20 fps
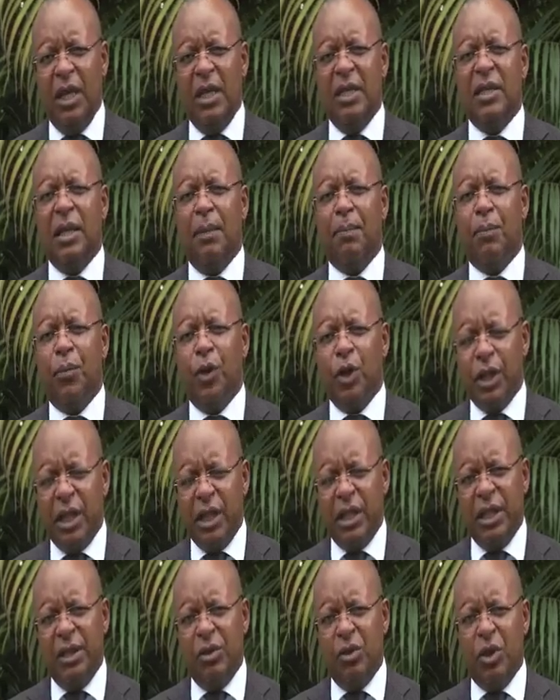He
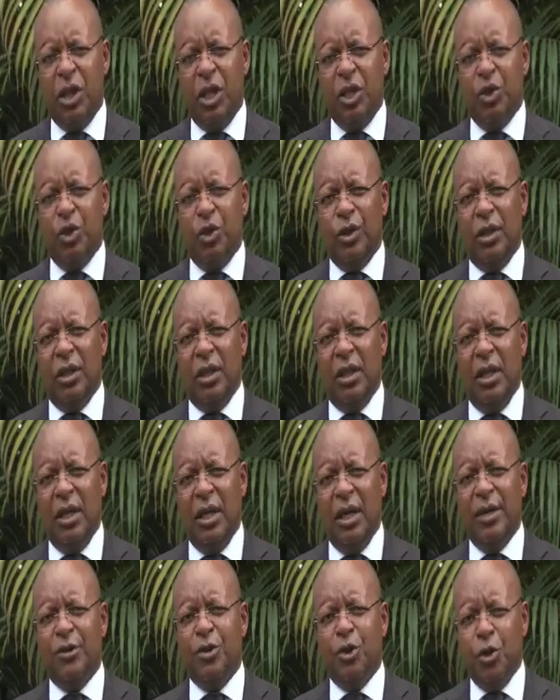supported education.
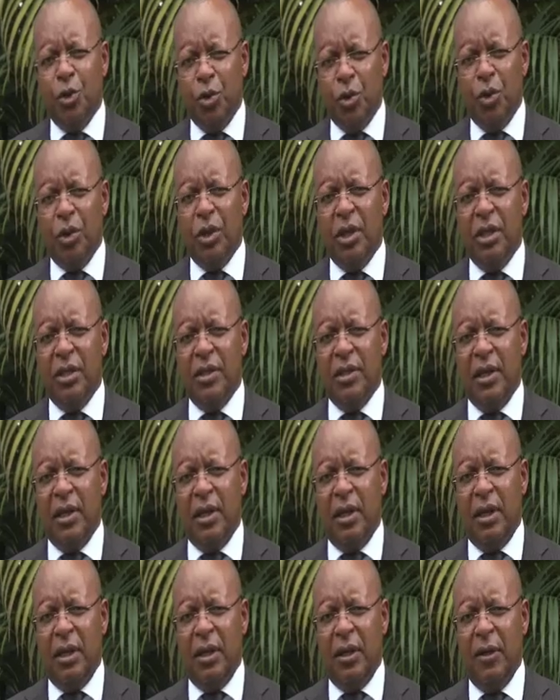As you know, He's.
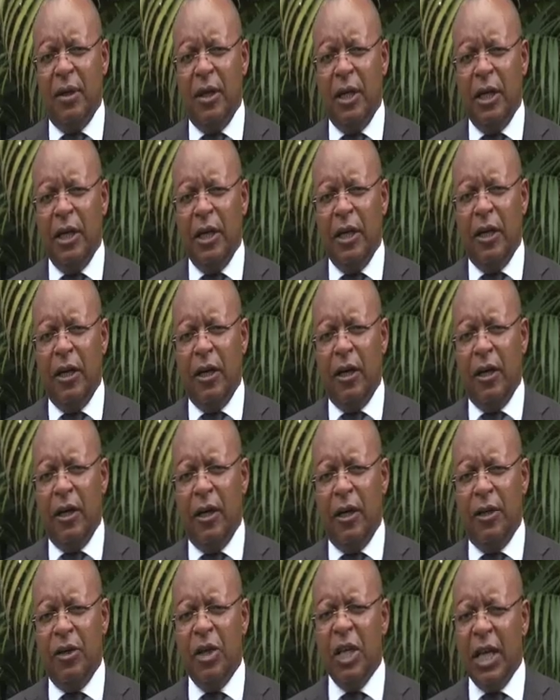uh,
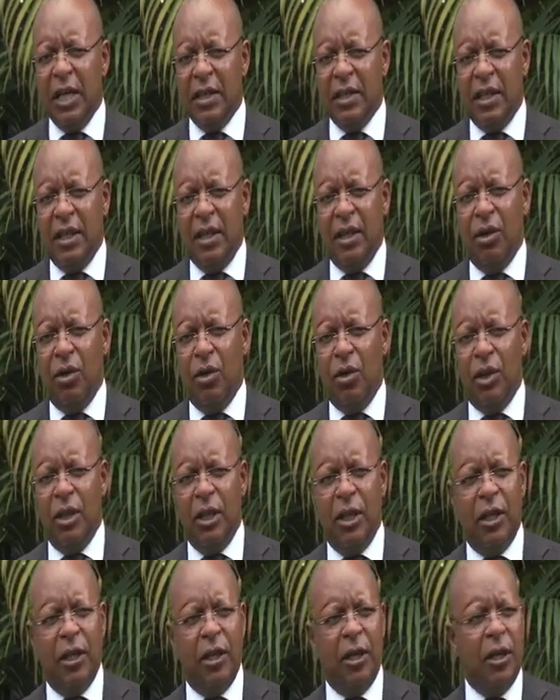uh,
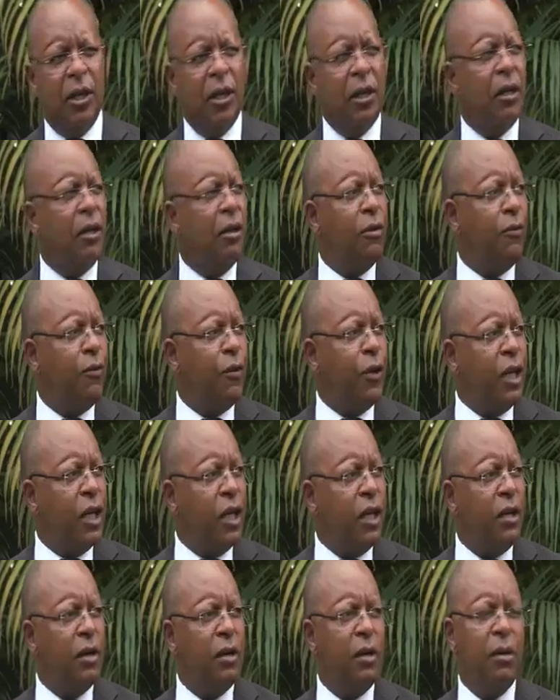on uh,
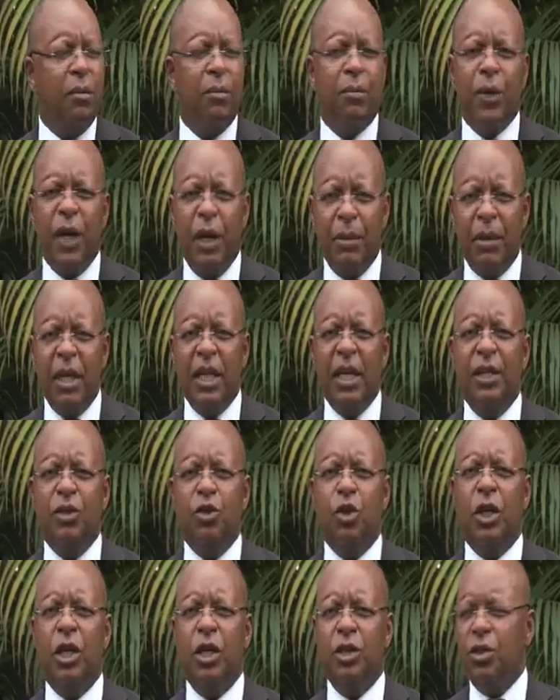free primary
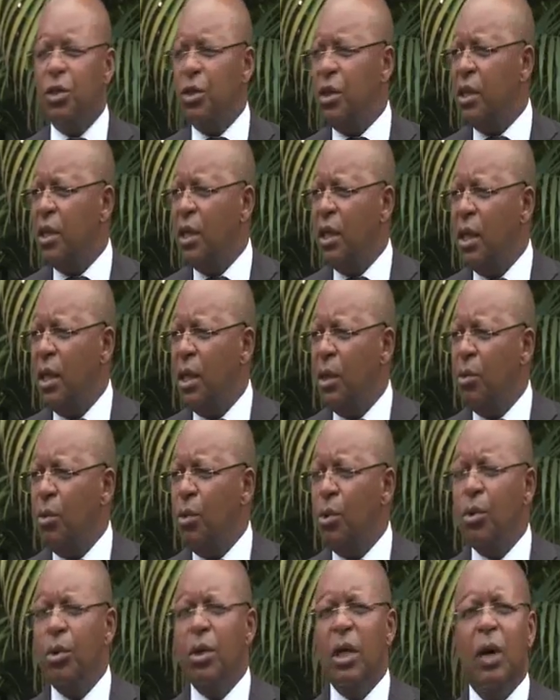education
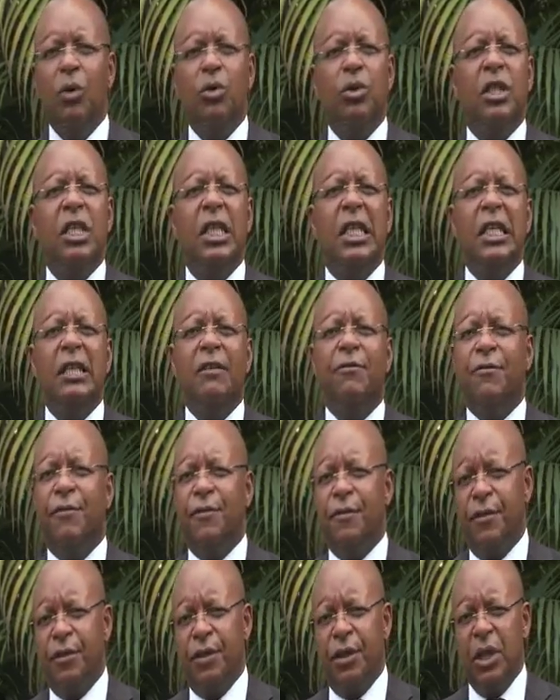will
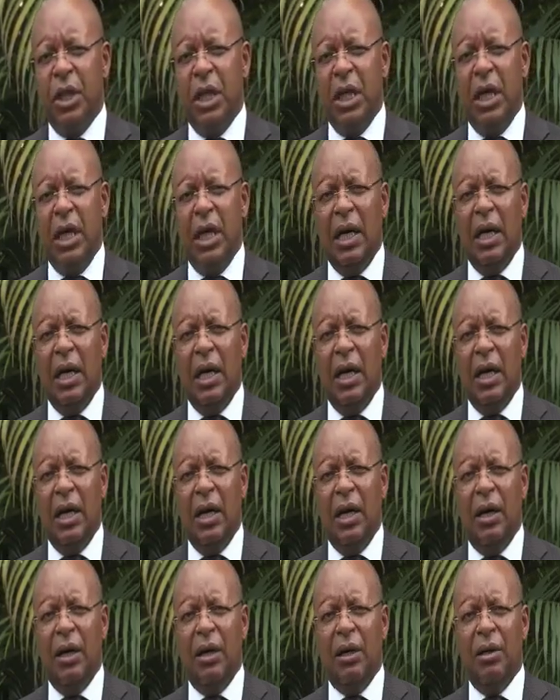outlive
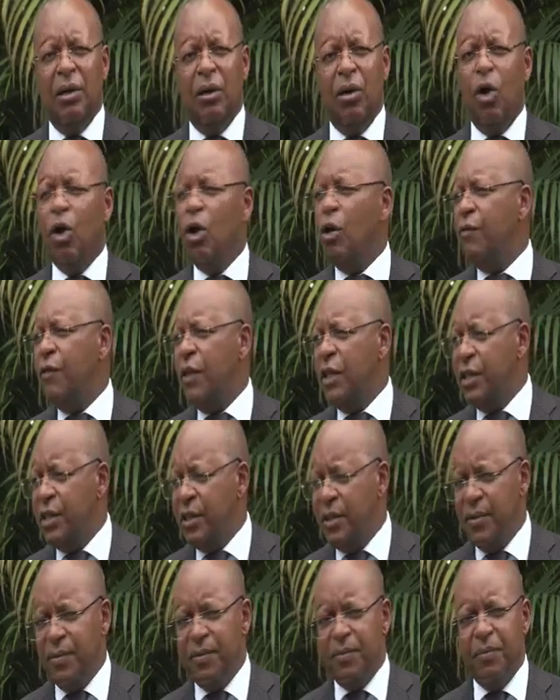uh, all of
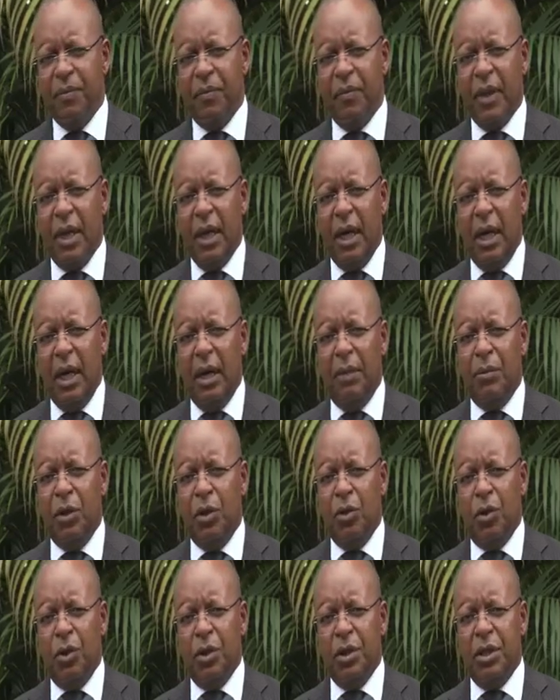us uh,
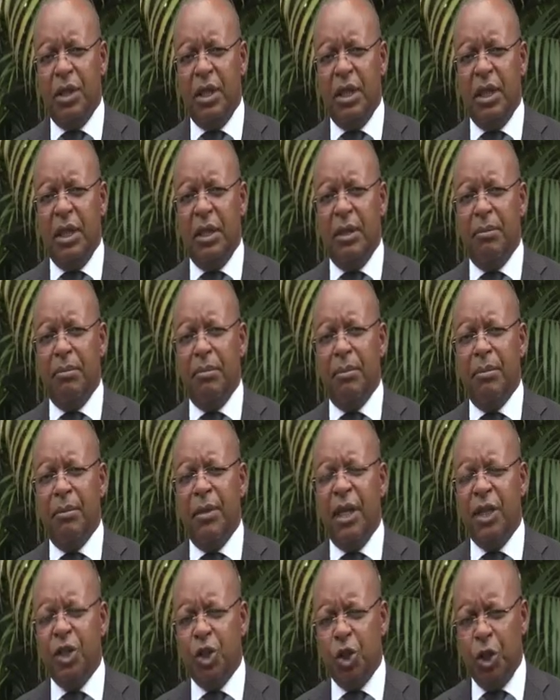because he
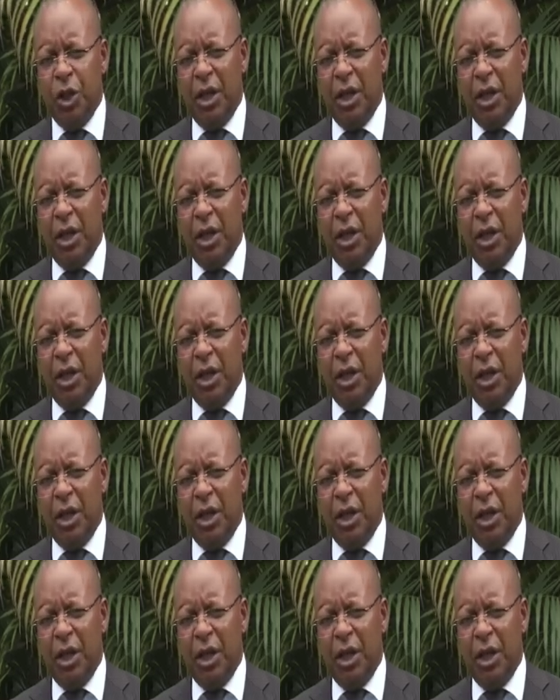made